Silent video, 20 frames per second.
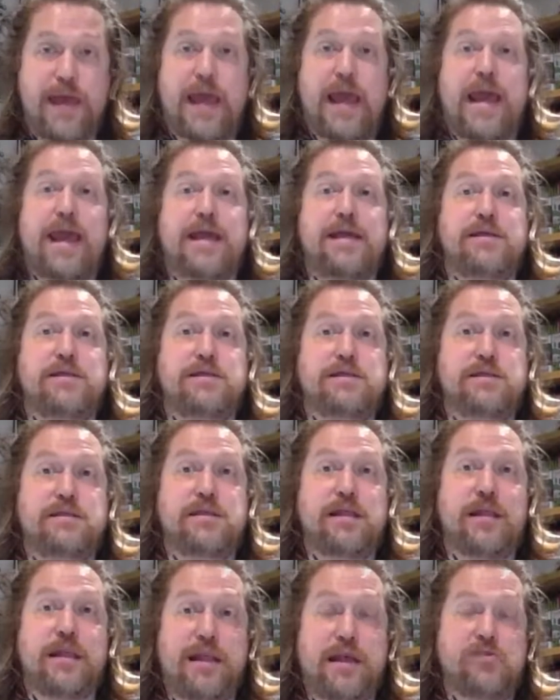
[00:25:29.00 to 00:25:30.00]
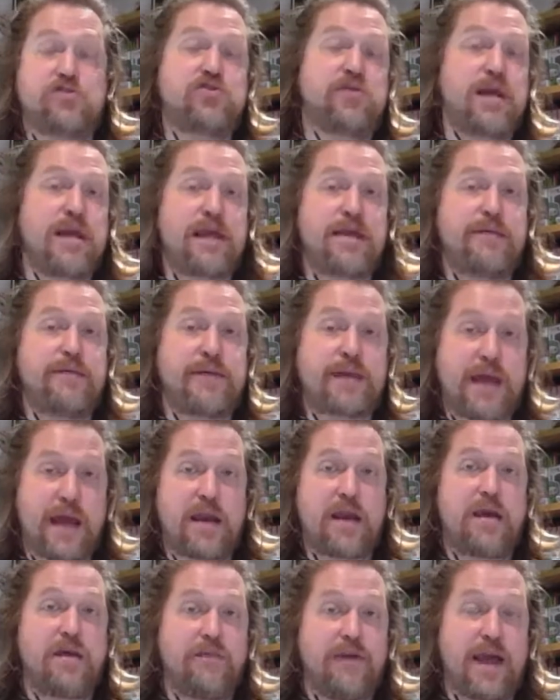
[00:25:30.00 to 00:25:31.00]
It's literally
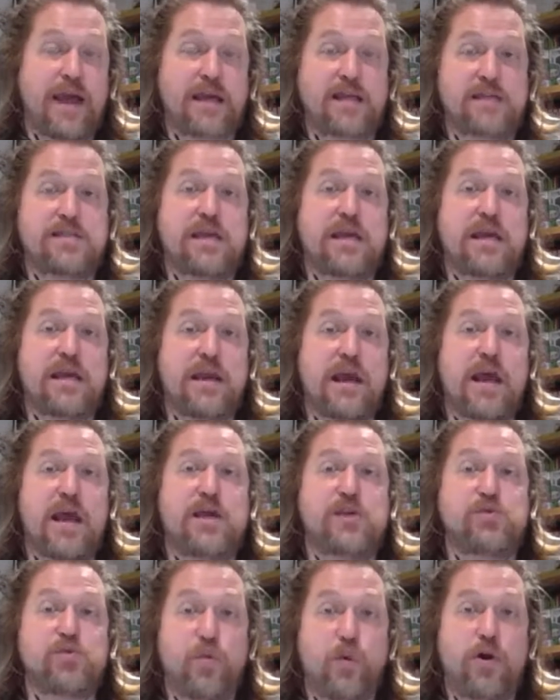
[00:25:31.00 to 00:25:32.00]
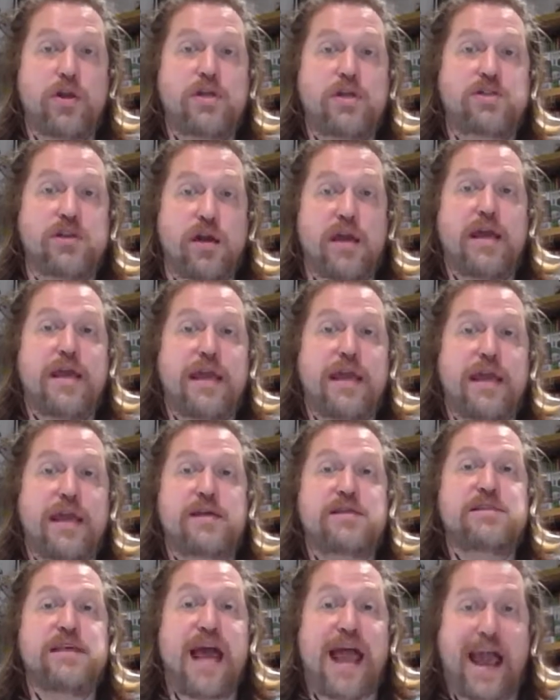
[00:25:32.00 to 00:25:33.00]
getting a vaccine is what is going to
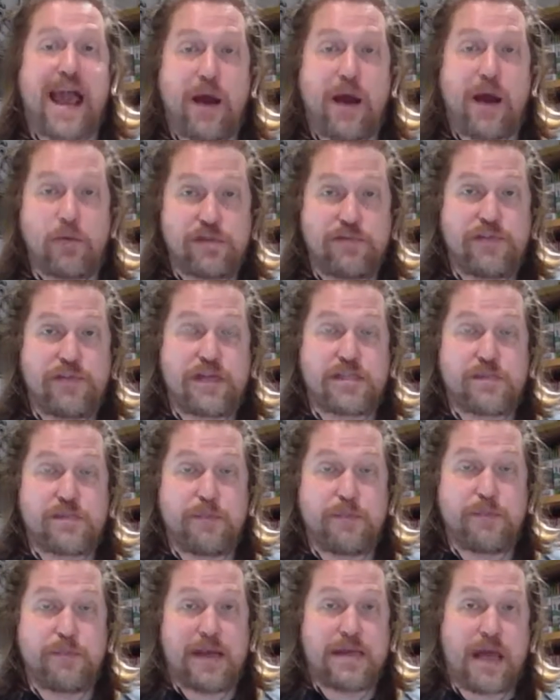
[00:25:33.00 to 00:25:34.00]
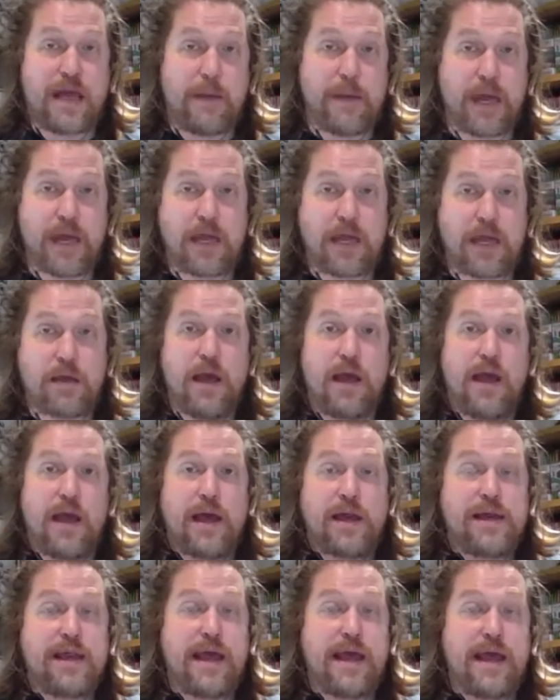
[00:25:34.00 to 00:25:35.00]
get us out of this pandemic.
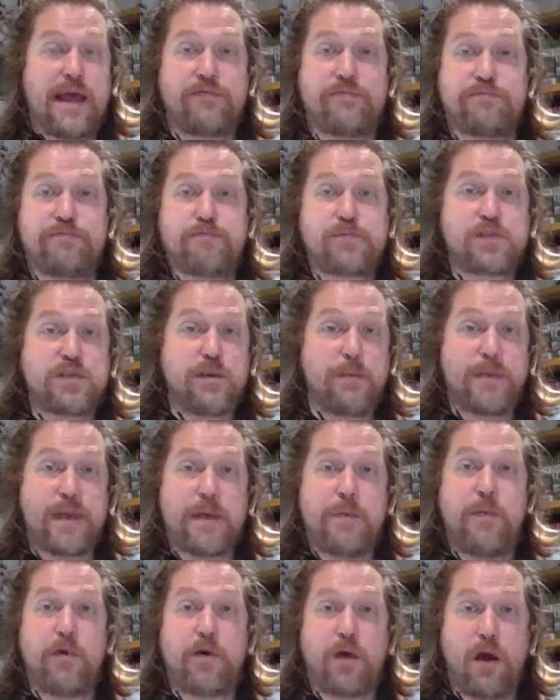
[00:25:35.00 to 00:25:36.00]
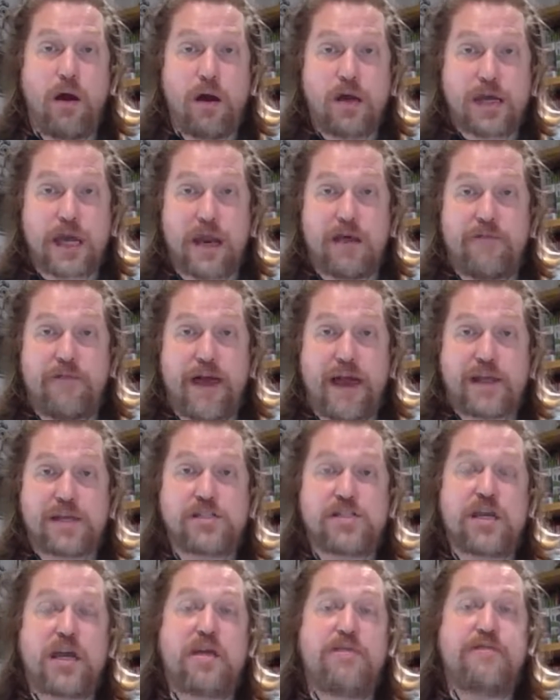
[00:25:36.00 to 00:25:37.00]
Now, some people can't get a
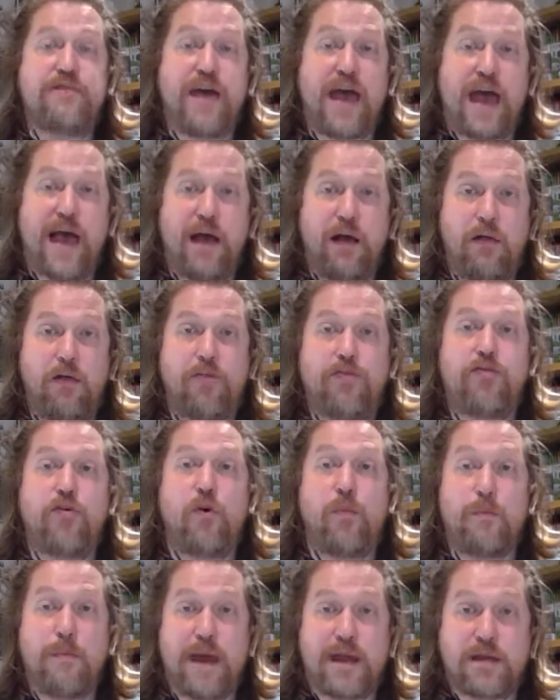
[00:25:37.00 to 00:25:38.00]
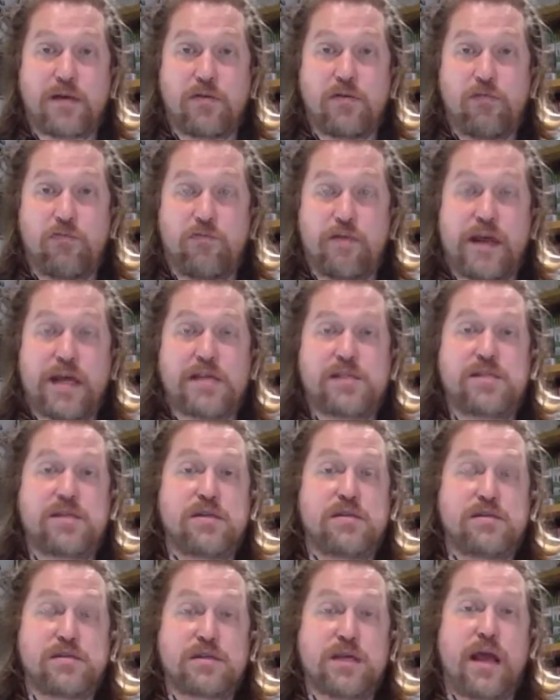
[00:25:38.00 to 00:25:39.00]
vaccine for health or medical
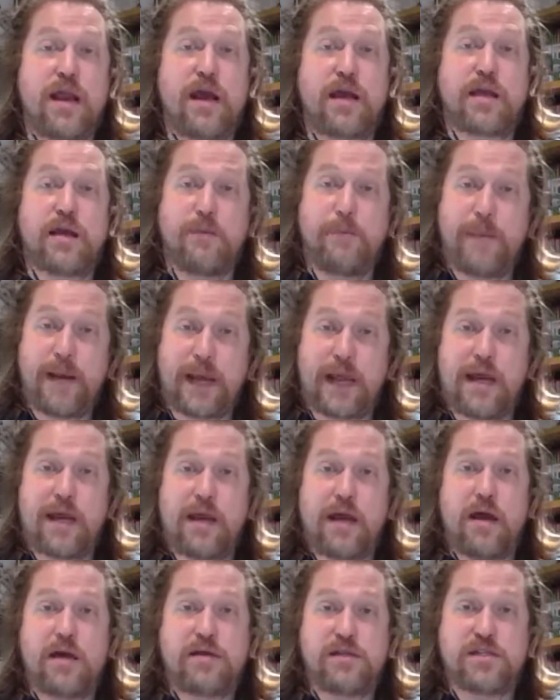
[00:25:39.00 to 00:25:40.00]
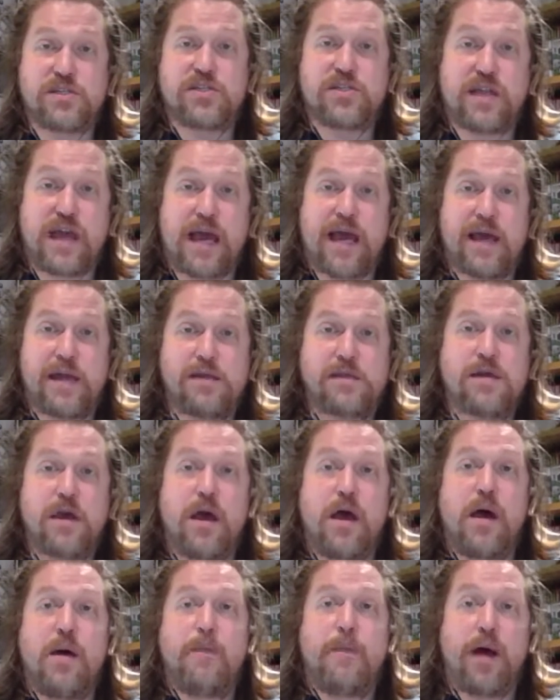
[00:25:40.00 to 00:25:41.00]
reasons, and I completely understand,
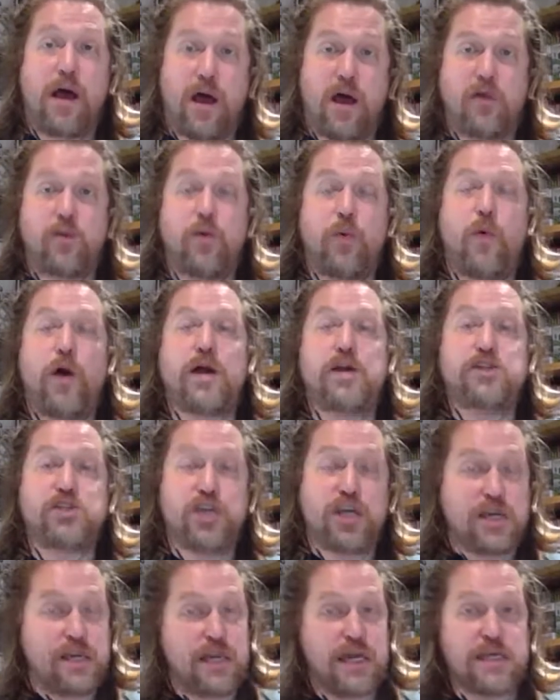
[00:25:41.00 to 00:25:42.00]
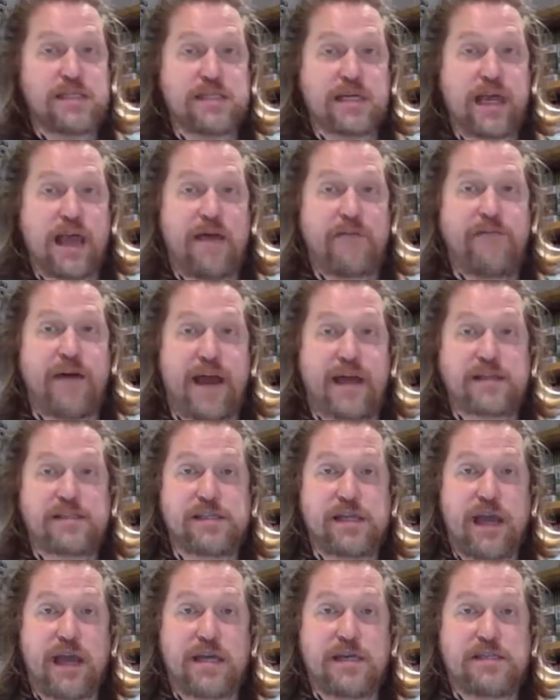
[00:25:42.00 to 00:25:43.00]
but otherwise you need to get
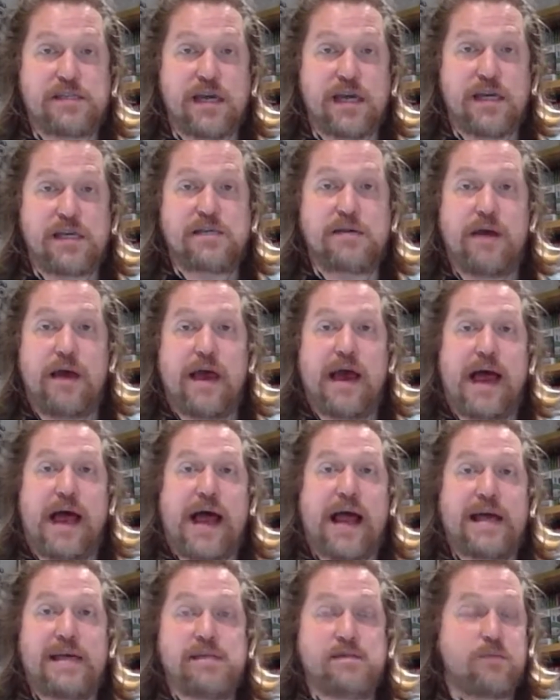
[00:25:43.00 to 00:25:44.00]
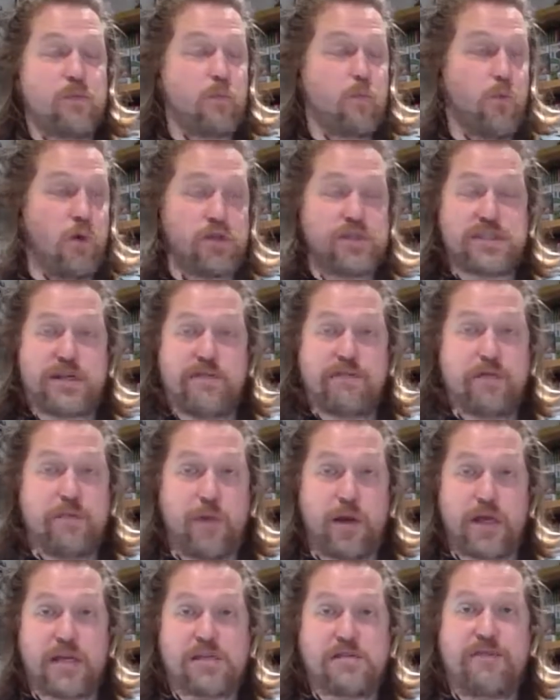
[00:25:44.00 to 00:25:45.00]
vaccinated, as once
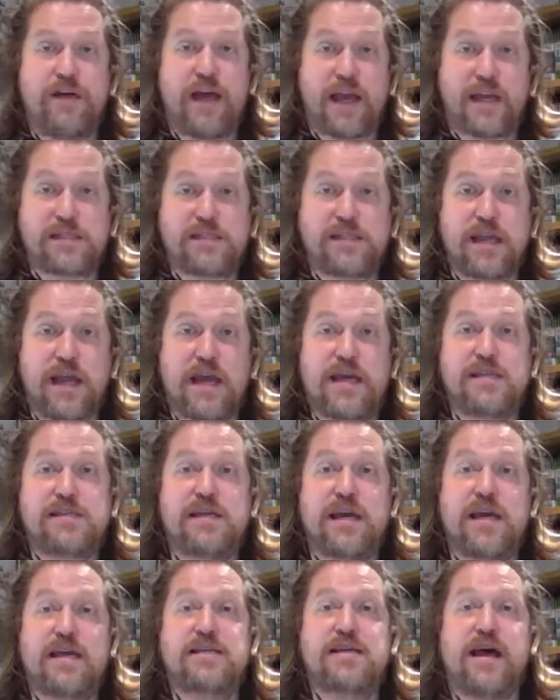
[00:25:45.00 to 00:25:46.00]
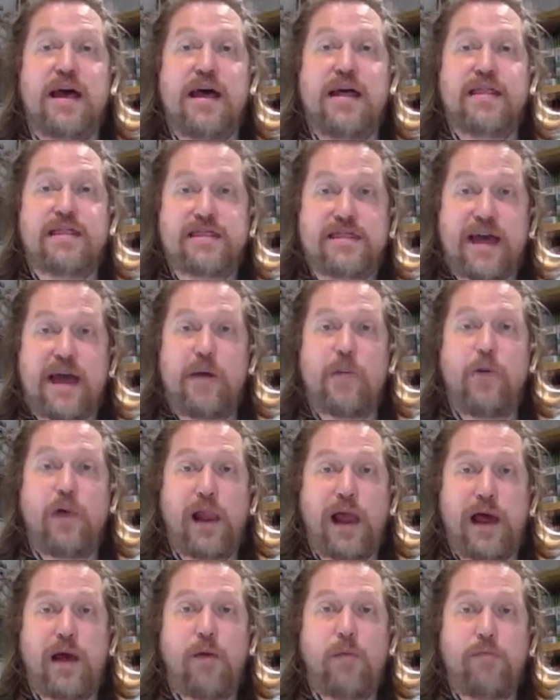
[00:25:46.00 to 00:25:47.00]
everybody's vaccinated, that
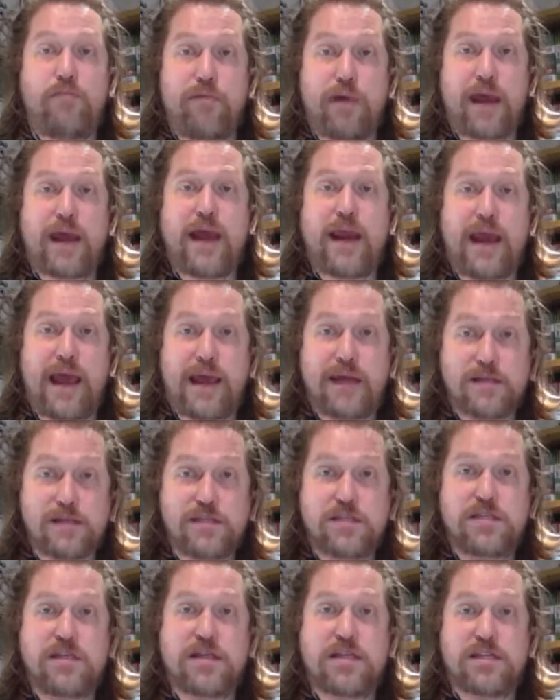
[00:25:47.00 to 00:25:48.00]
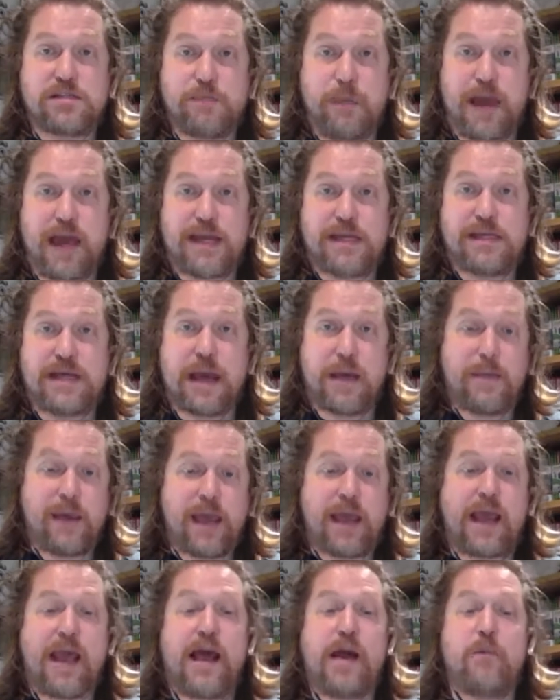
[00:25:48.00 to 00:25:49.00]
will help bring an end to this
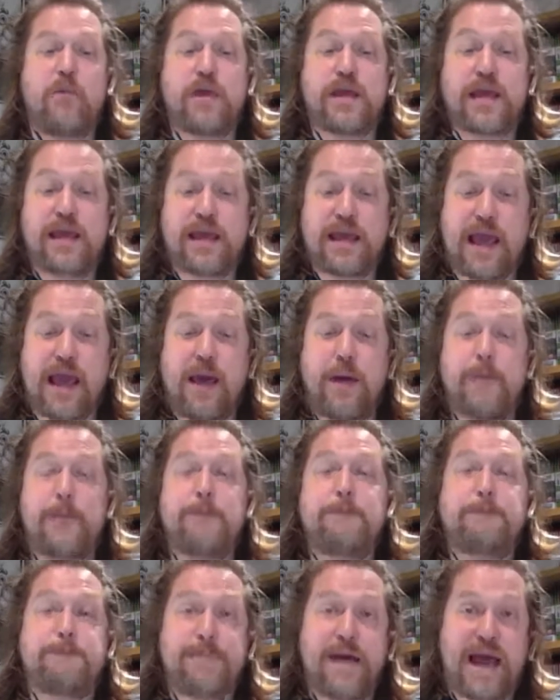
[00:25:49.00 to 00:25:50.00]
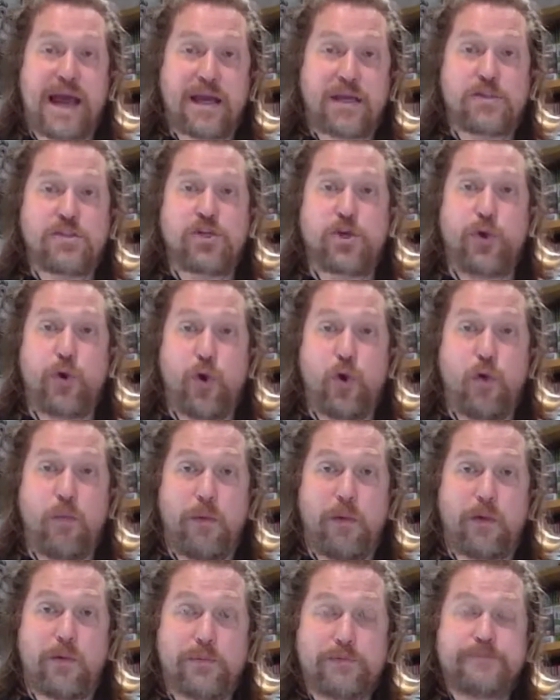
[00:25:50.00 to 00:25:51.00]
pandemic and we can get back to
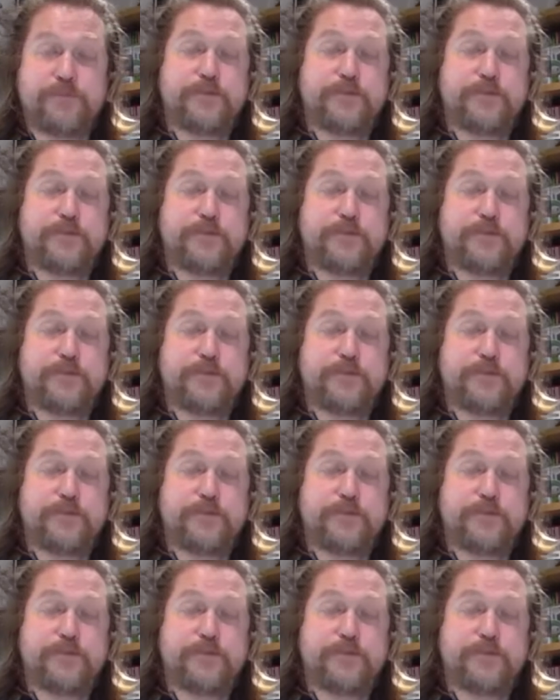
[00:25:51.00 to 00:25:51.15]
normal.